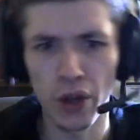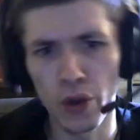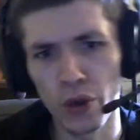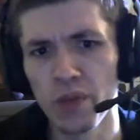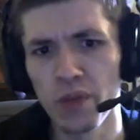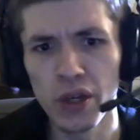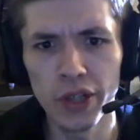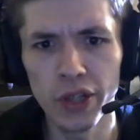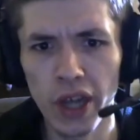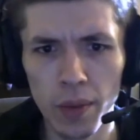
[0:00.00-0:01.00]
They'll give me your
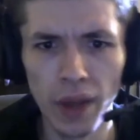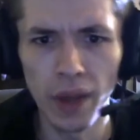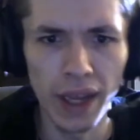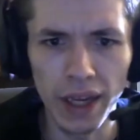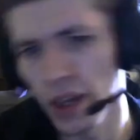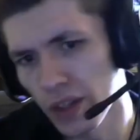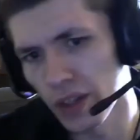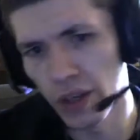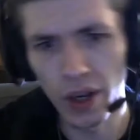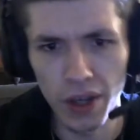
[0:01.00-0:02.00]
job. Like da
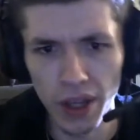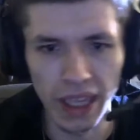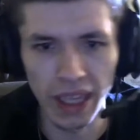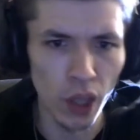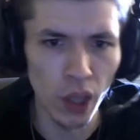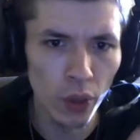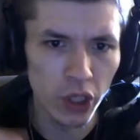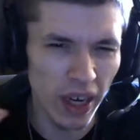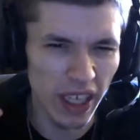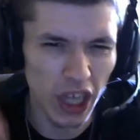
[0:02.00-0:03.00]
da da da. Like he's always
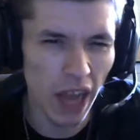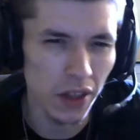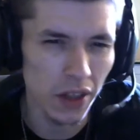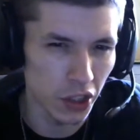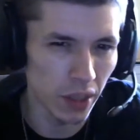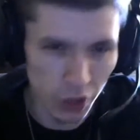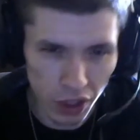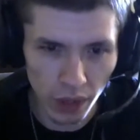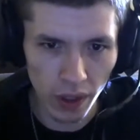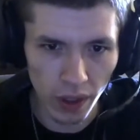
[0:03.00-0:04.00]
trying to challenge him. You get what I'm